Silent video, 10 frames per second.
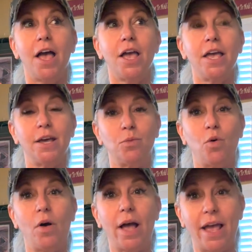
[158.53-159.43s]
it
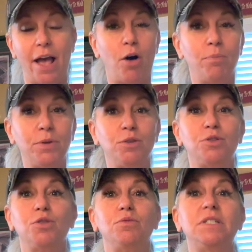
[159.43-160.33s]
will help you
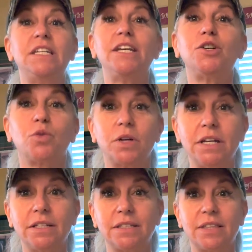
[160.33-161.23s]
to
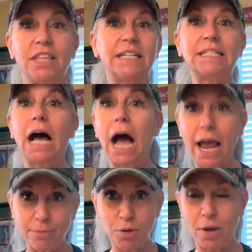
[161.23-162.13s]
decrease the
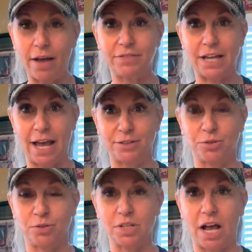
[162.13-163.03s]
time you have to
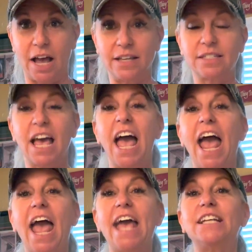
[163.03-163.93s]
exercise
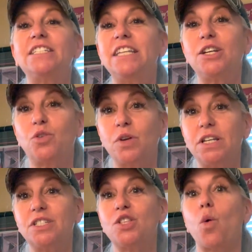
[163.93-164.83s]
and
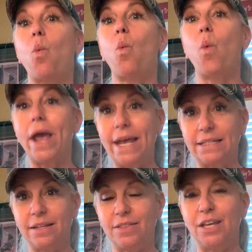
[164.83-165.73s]
decrease the
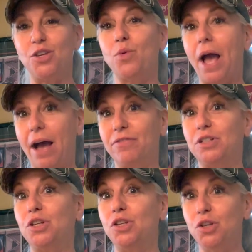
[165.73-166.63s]
weight that you have
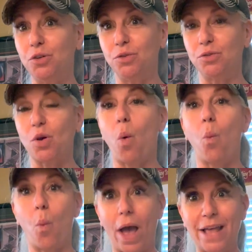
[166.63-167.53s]
to use
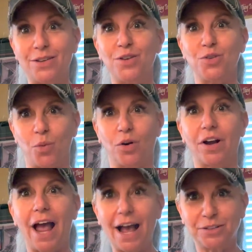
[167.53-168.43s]
when
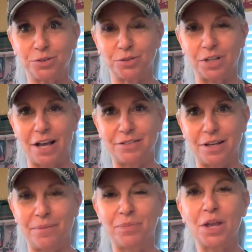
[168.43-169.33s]
you're
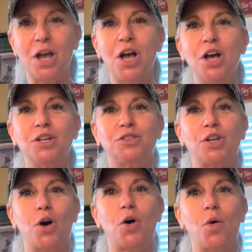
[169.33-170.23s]
exercising.
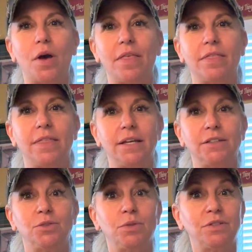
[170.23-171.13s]
So
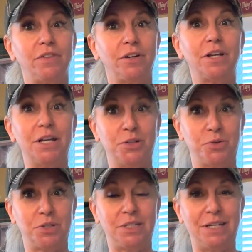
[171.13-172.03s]
this was very
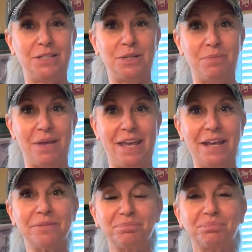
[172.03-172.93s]
interesting to me.